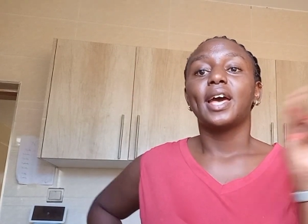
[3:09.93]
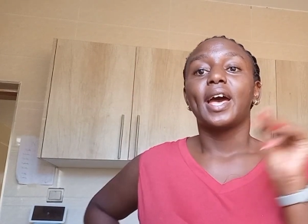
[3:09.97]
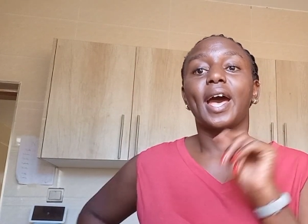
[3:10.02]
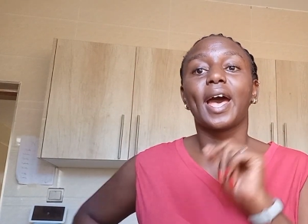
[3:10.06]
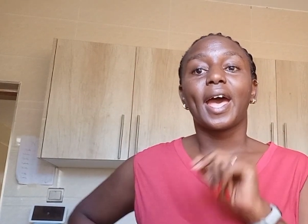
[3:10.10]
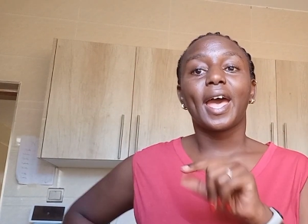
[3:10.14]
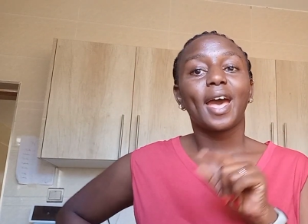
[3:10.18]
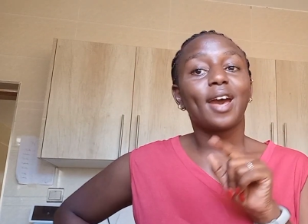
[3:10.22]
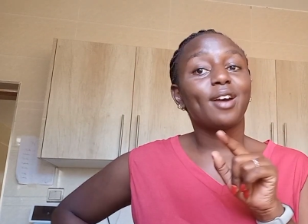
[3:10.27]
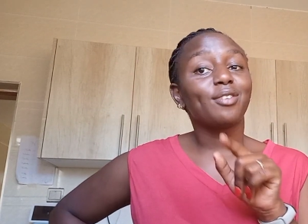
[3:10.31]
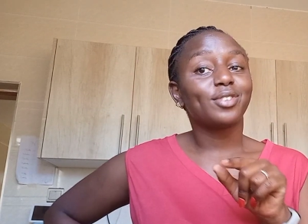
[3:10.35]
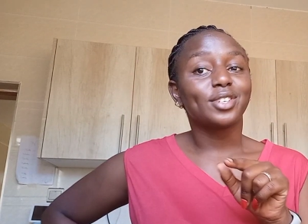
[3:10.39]
I
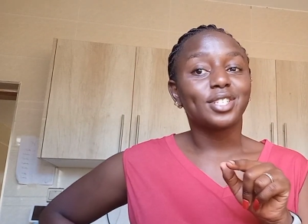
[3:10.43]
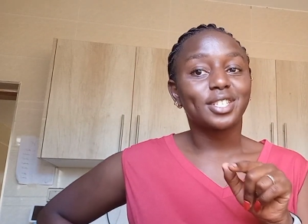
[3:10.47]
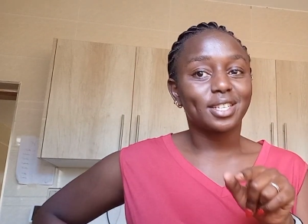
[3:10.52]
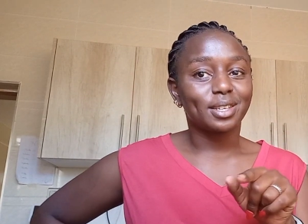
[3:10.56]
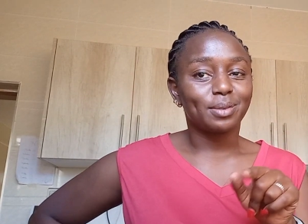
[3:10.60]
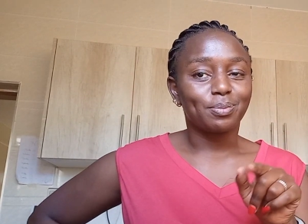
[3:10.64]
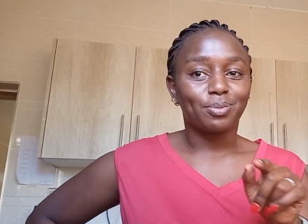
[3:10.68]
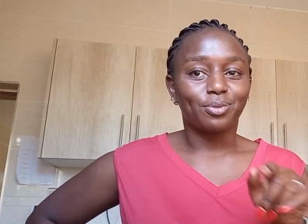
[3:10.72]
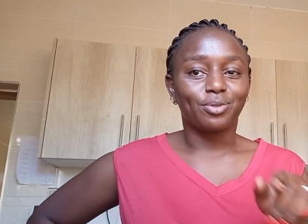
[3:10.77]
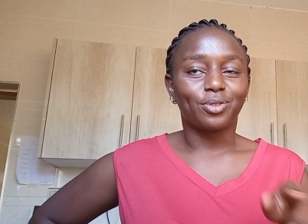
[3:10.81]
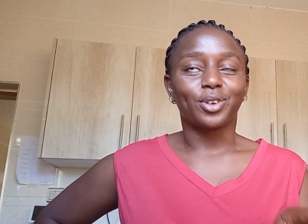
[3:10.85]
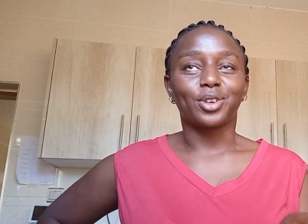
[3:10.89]
have a
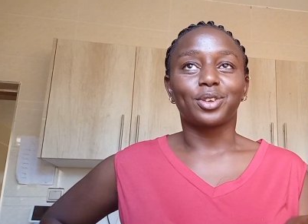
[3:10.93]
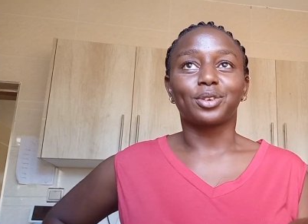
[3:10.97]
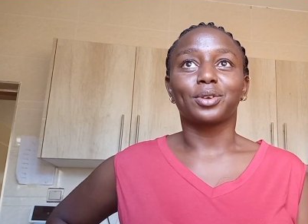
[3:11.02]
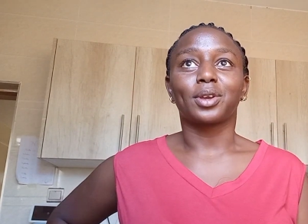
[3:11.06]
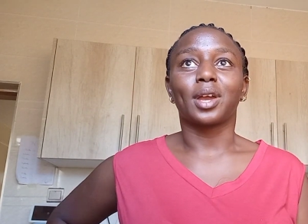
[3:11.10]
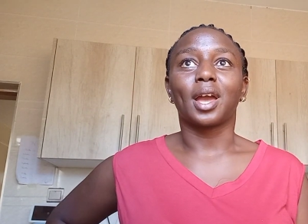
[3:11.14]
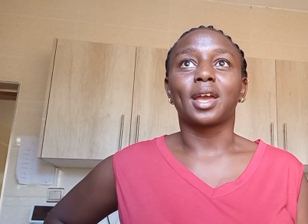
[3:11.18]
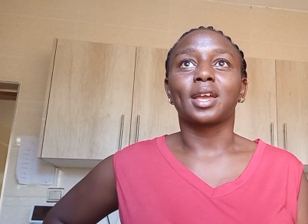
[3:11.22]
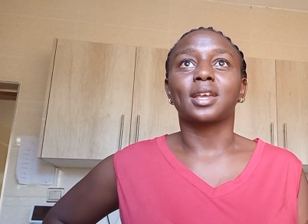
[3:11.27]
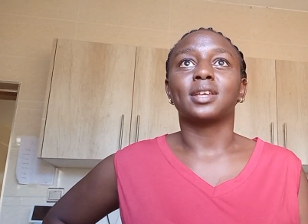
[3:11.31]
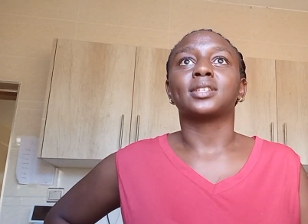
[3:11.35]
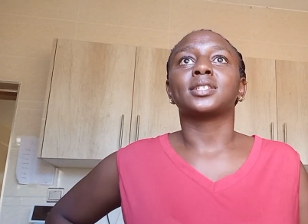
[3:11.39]
tip for you
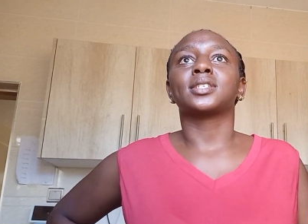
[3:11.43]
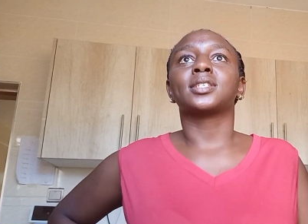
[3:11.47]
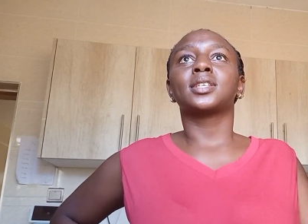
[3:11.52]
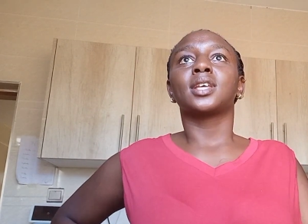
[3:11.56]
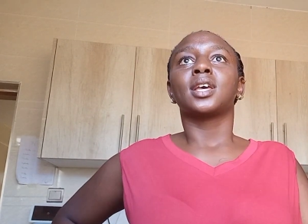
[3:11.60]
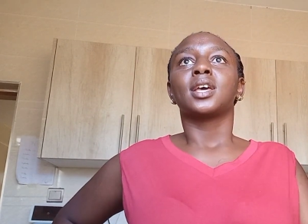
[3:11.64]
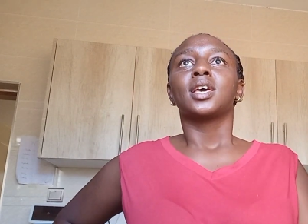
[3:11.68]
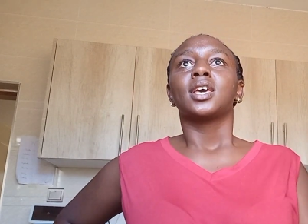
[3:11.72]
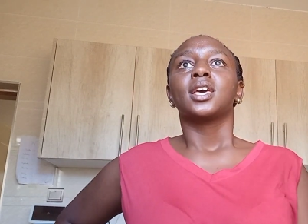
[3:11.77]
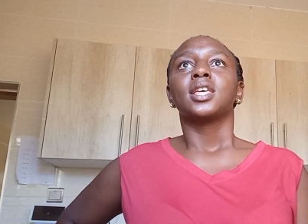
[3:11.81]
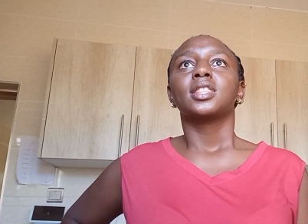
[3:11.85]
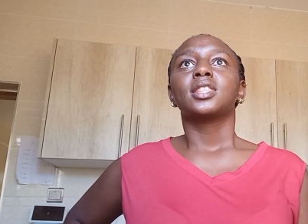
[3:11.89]
guys.
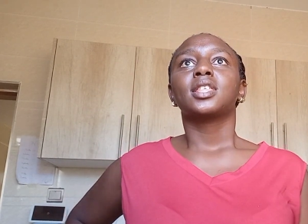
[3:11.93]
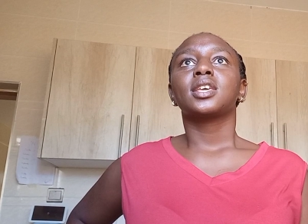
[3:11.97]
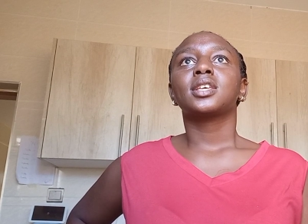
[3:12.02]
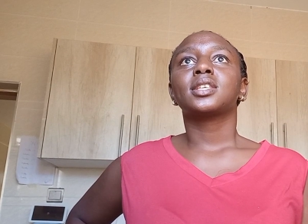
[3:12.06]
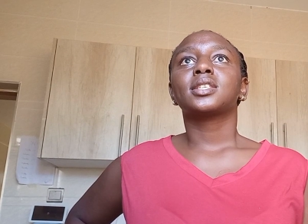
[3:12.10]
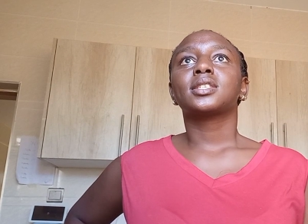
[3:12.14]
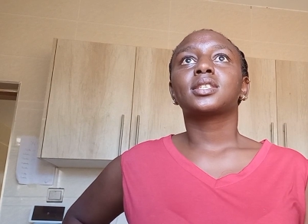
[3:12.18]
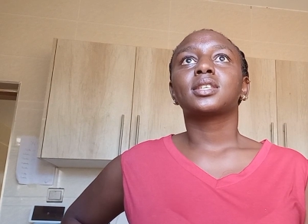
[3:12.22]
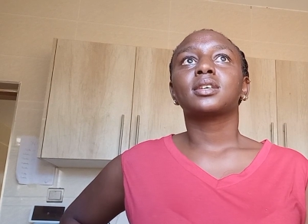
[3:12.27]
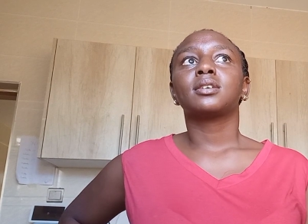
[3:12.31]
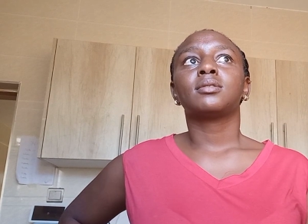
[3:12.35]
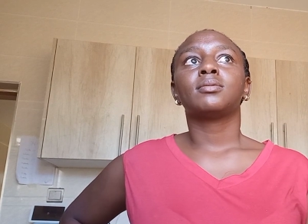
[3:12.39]

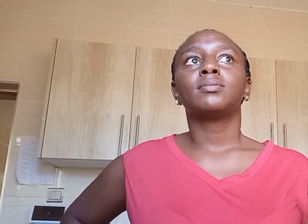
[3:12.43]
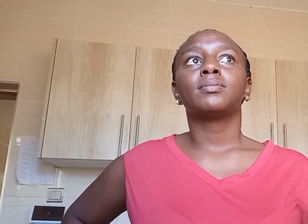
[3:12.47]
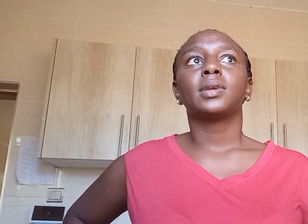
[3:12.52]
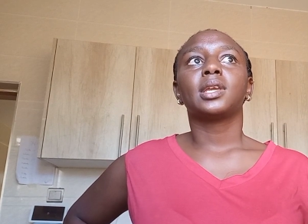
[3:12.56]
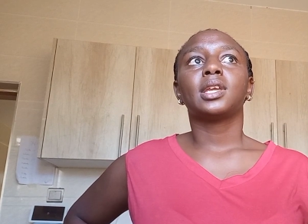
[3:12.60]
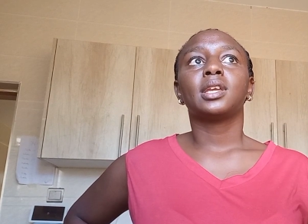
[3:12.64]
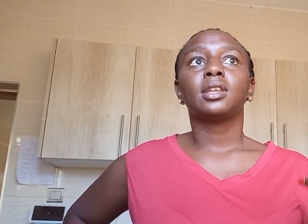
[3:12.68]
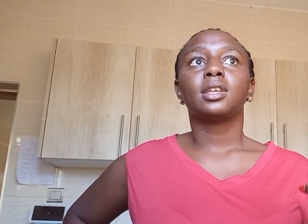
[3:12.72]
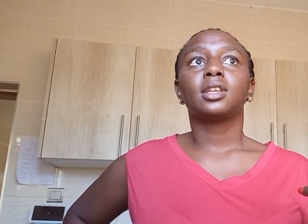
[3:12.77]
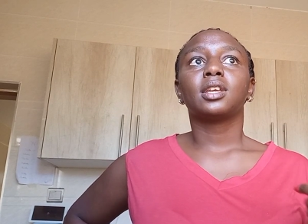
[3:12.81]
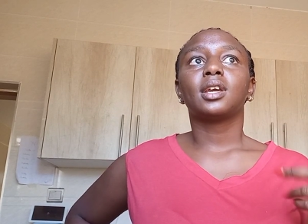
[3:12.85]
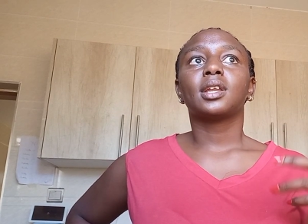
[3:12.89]
There's some
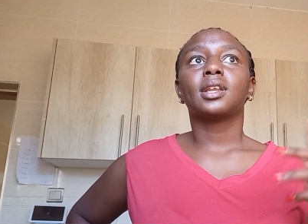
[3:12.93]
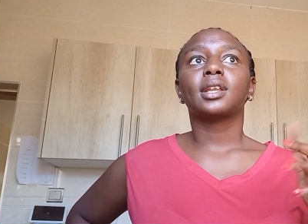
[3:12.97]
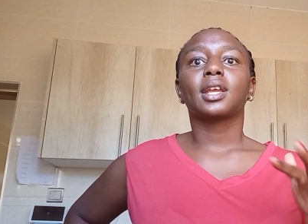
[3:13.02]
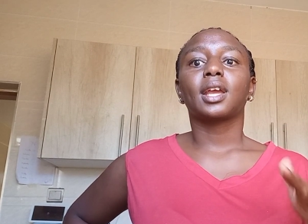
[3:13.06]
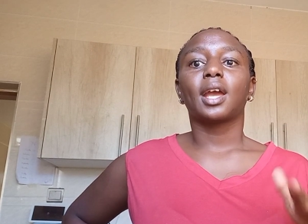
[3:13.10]
Indian